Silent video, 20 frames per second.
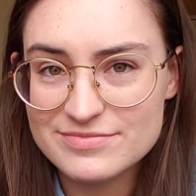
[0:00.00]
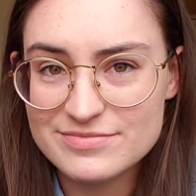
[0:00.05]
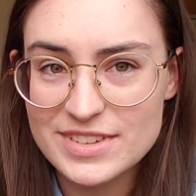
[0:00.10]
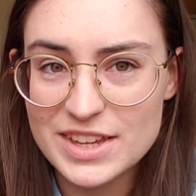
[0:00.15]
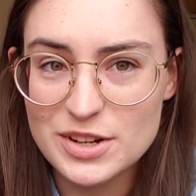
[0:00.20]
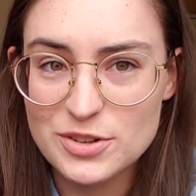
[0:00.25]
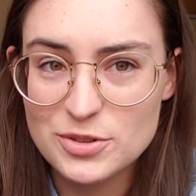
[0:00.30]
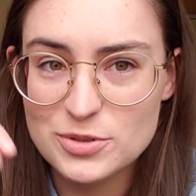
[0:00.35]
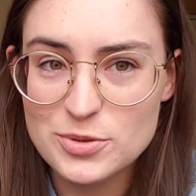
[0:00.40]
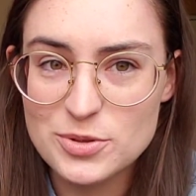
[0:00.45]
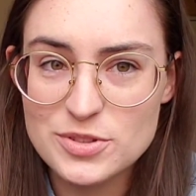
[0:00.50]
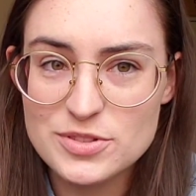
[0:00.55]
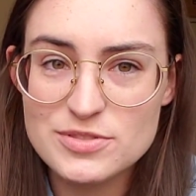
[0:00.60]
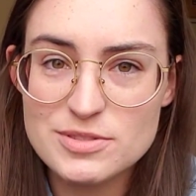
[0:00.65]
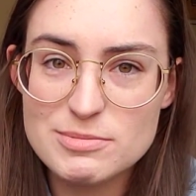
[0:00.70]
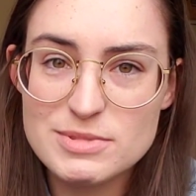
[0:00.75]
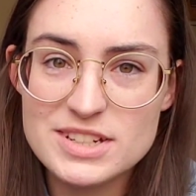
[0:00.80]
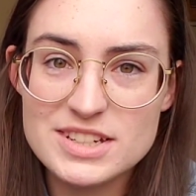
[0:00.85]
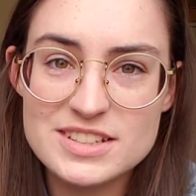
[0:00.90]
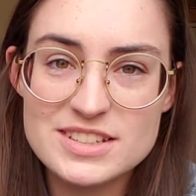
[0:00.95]
air quotes
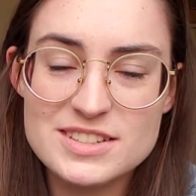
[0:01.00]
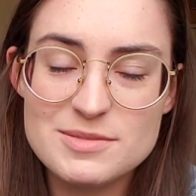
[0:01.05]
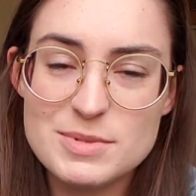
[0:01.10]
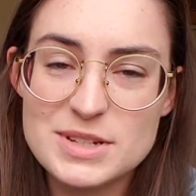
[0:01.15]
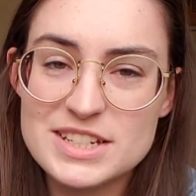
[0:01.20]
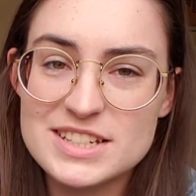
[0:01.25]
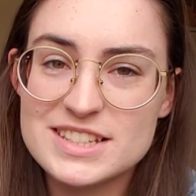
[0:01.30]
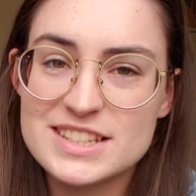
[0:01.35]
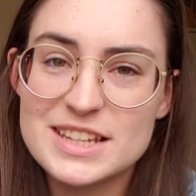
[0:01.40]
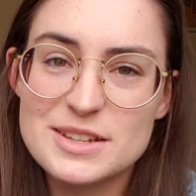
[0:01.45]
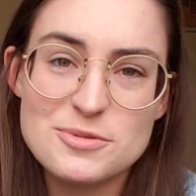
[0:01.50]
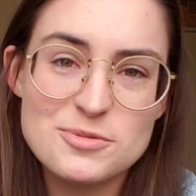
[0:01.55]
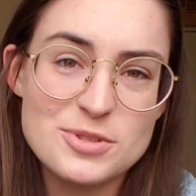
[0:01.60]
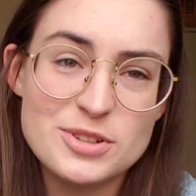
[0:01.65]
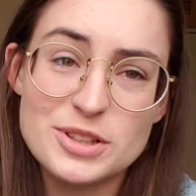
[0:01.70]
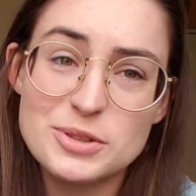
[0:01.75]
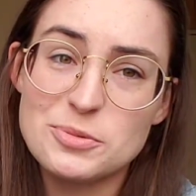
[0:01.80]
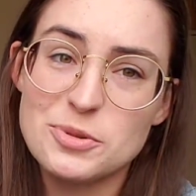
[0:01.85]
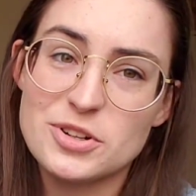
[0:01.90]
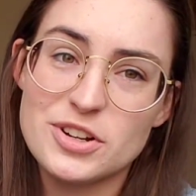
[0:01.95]
feminists, because they
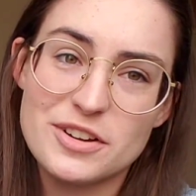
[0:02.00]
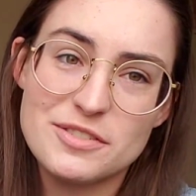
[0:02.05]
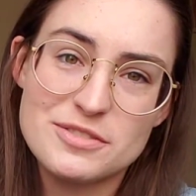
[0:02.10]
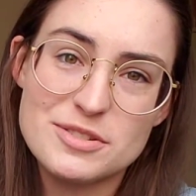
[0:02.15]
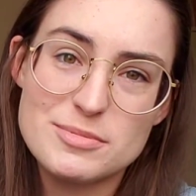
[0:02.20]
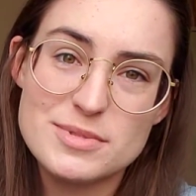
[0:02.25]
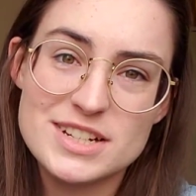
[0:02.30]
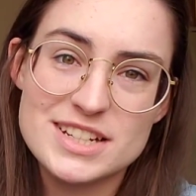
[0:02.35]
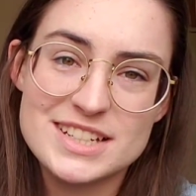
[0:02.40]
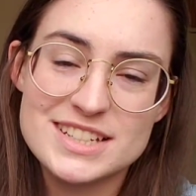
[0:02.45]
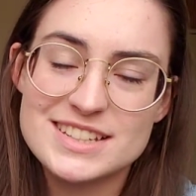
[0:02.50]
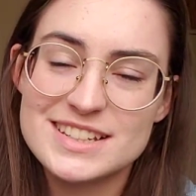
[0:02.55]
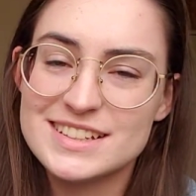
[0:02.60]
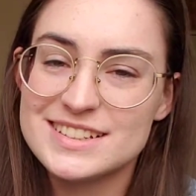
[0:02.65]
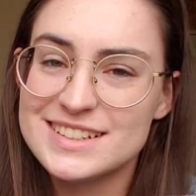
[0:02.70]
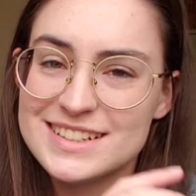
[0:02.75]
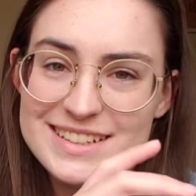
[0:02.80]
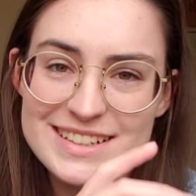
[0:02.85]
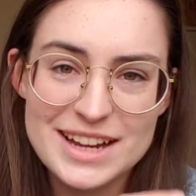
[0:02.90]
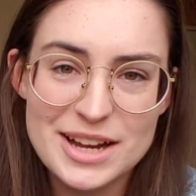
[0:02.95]
really were not feminists. They
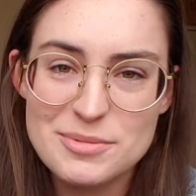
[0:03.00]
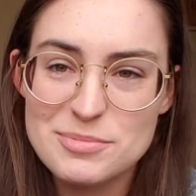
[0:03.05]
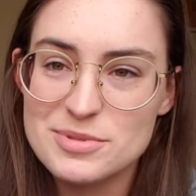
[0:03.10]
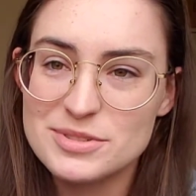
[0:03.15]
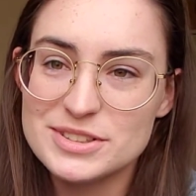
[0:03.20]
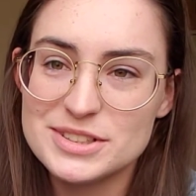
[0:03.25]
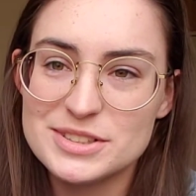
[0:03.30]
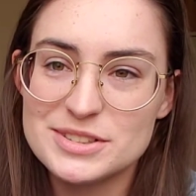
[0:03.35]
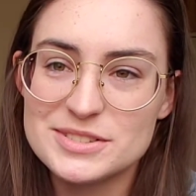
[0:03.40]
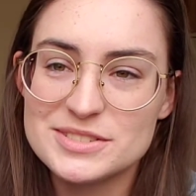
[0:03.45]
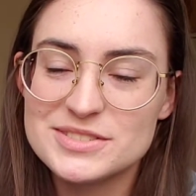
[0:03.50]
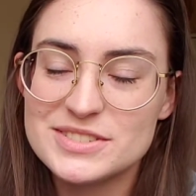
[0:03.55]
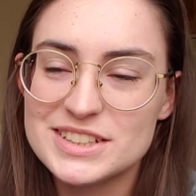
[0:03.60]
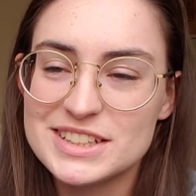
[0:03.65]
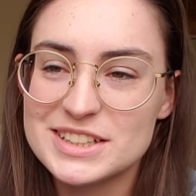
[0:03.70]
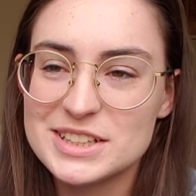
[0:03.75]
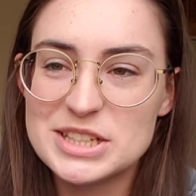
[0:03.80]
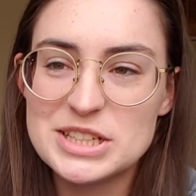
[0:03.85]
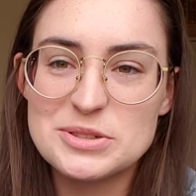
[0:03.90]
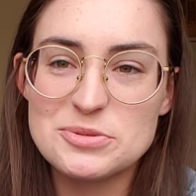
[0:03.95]
did not believe in
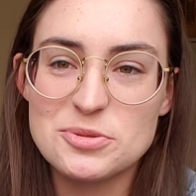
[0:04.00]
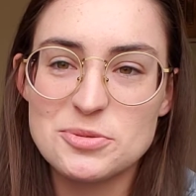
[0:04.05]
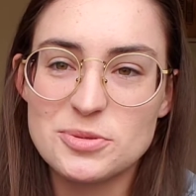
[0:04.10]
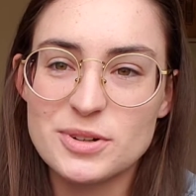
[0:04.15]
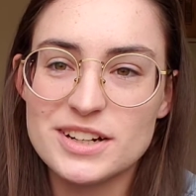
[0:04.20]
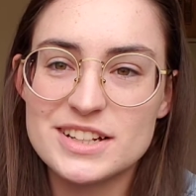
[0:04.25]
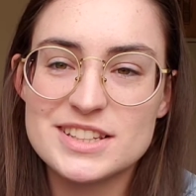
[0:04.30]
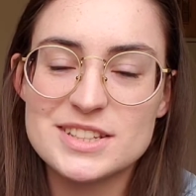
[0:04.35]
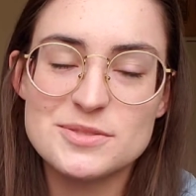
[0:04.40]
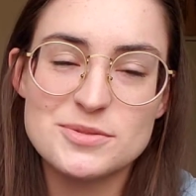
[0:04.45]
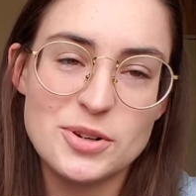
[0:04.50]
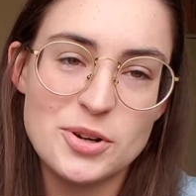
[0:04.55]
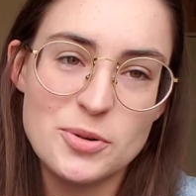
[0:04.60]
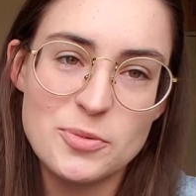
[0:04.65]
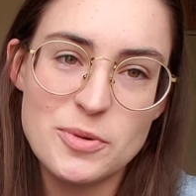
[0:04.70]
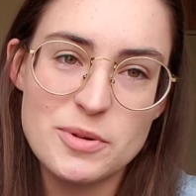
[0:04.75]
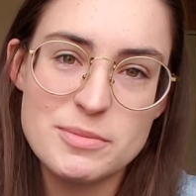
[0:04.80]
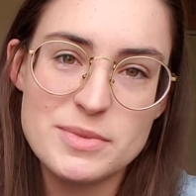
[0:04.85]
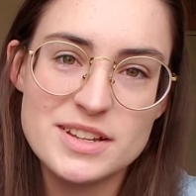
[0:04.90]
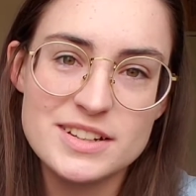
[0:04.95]
the equal rights of all
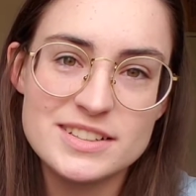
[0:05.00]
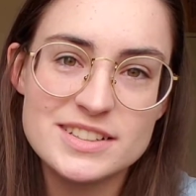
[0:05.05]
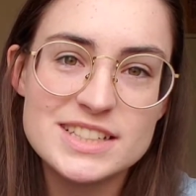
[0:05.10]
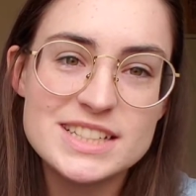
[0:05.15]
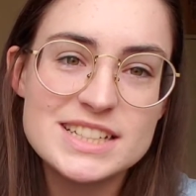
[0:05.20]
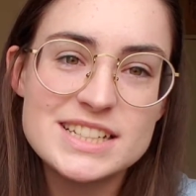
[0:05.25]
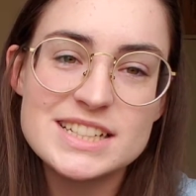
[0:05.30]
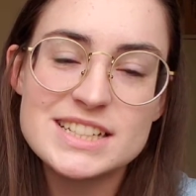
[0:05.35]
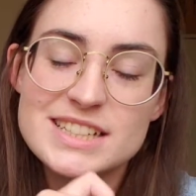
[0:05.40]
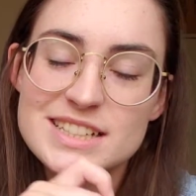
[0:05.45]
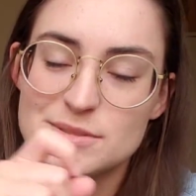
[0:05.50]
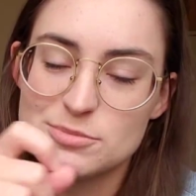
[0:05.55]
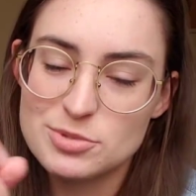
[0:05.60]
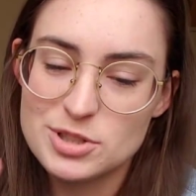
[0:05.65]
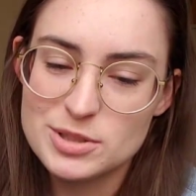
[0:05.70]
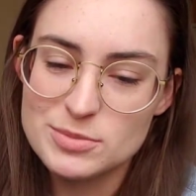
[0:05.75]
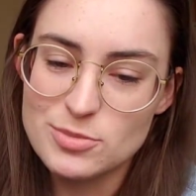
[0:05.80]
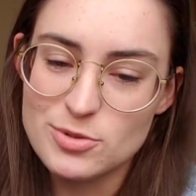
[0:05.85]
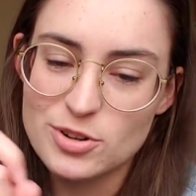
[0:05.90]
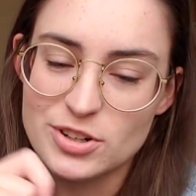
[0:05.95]
women,
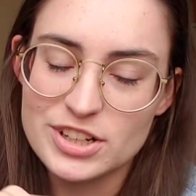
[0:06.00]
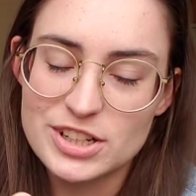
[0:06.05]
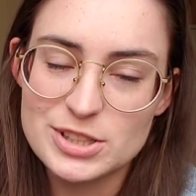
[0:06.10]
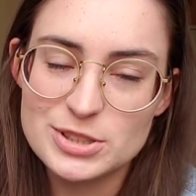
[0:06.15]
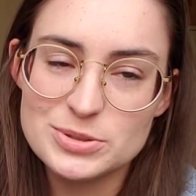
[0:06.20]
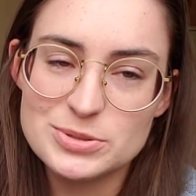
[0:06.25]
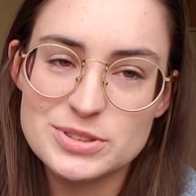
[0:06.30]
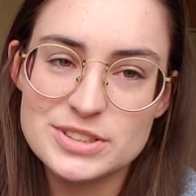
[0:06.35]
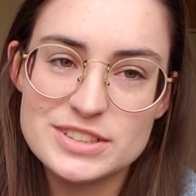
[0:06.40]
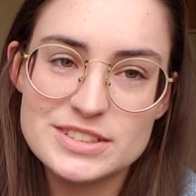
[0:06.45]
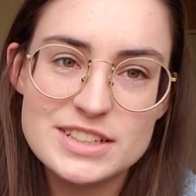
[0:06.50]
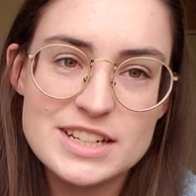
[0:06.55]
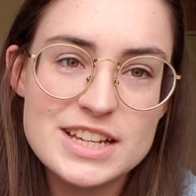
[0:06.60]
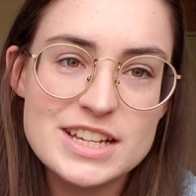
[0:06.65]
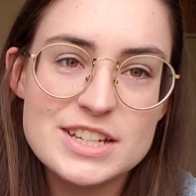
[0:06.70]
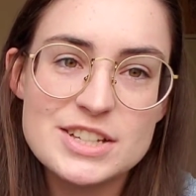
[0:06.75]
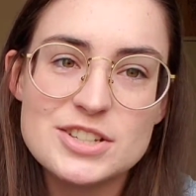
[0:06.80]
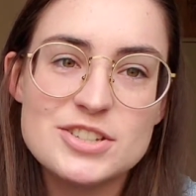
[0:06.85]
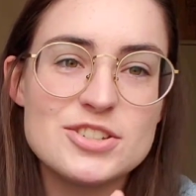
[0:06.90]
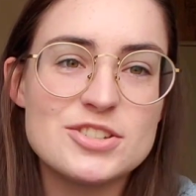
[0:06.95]
preborn included.
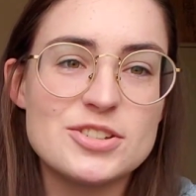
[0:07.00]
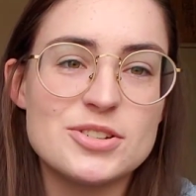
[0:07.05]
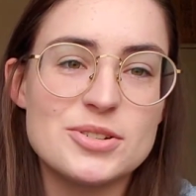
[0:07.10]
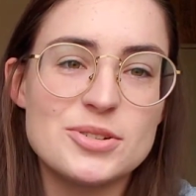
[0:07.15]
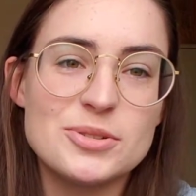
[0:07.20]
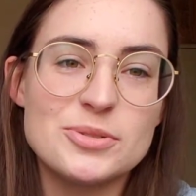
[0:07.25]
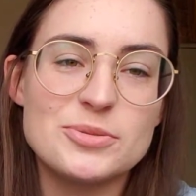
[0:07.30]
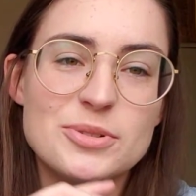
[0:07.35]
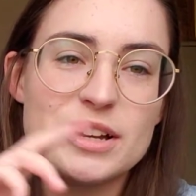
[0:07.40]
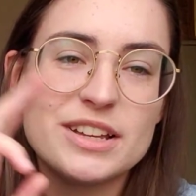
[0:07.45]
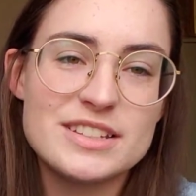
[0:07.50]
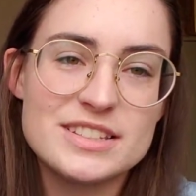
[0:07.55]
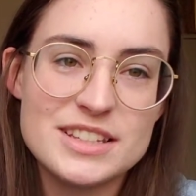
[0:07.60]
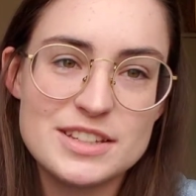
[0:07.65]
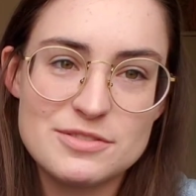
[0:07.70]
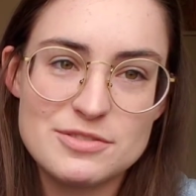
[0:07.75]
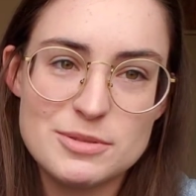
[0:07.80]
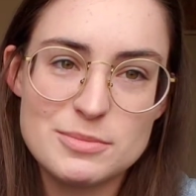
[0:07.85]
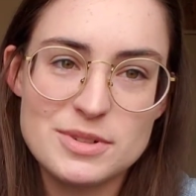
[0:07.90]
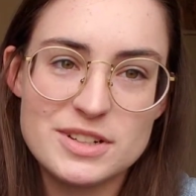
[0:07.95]
So I say
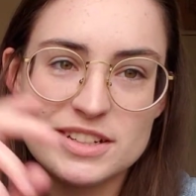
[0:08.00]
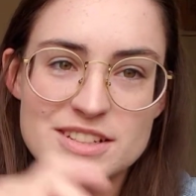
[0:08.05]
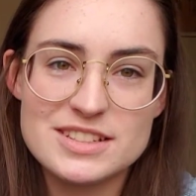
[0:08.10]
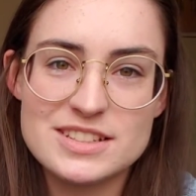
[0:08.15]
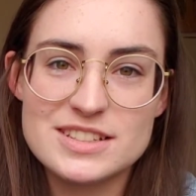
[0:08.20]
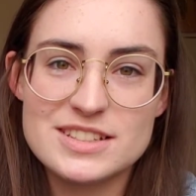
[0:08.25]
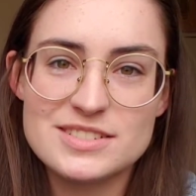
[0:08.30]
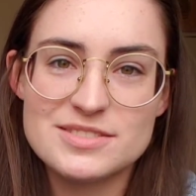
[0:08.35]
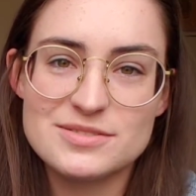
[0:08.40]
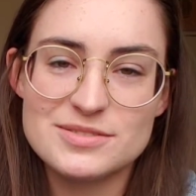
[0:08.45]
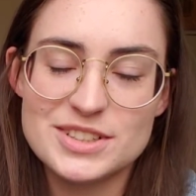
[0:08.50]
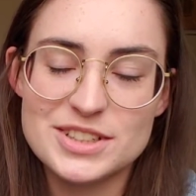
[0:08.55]
feminists,